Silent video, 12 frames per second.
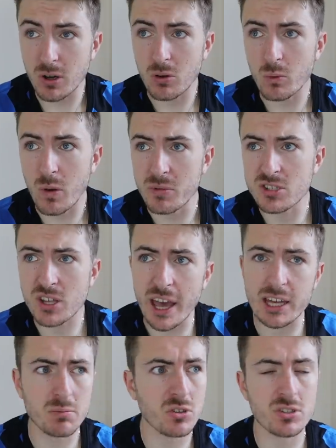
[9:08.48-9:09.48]
But when we
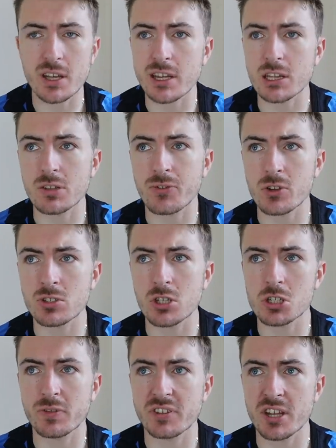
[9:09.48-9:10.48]
signed him, you said he had the first
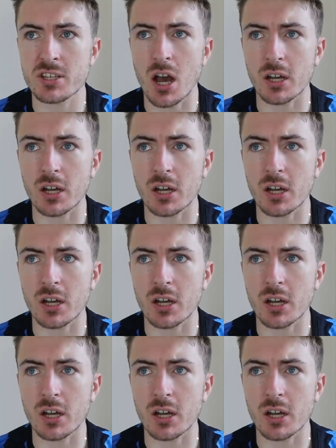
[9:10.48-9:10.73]
touch of a dead